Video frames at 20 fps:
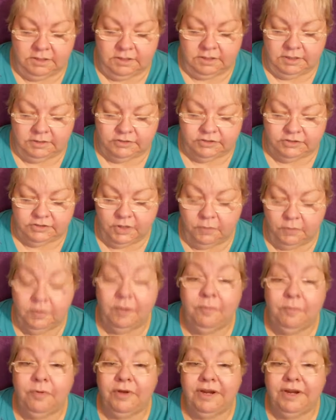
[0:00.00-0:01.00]
So we'll
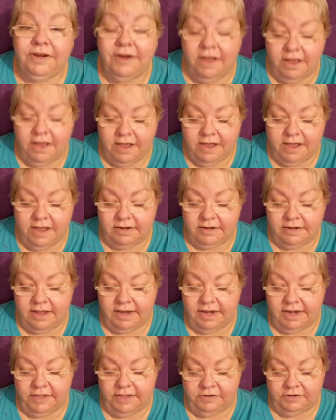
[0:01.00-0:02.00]
put it on
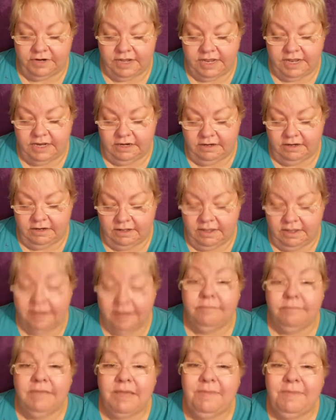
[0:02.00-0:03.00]
another night.
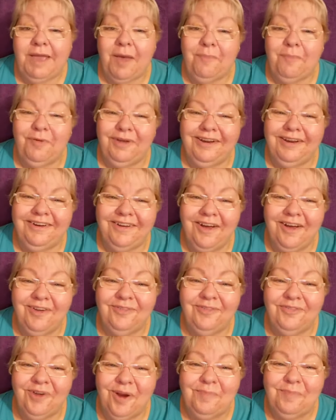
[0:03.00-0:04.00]
Maybe I'll put it on
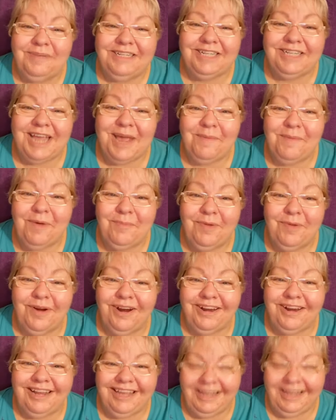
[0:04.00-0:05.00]
for a pajama
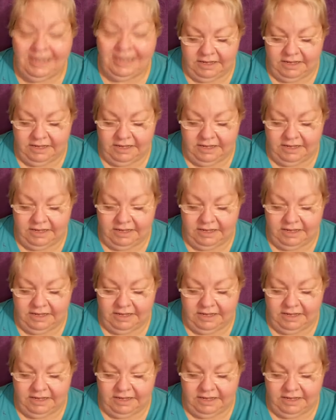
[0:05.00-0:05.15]
party.